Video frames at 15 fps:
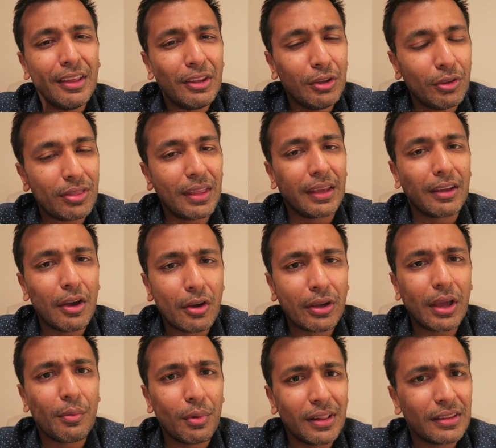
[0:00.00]
you think,
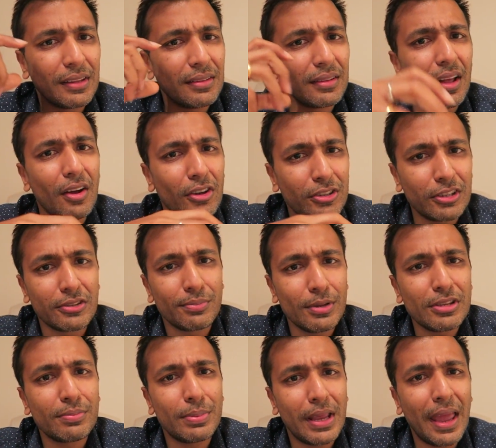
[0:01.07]
okay, well, this heart has
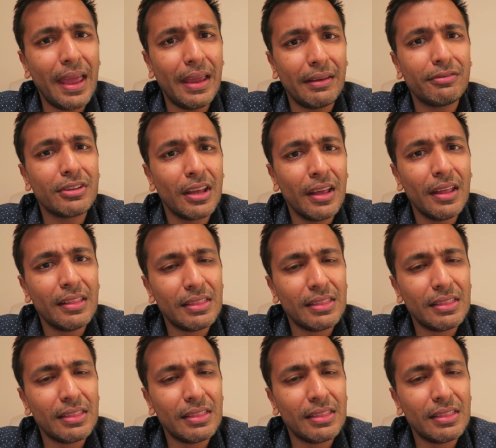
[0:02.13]
misbehaved,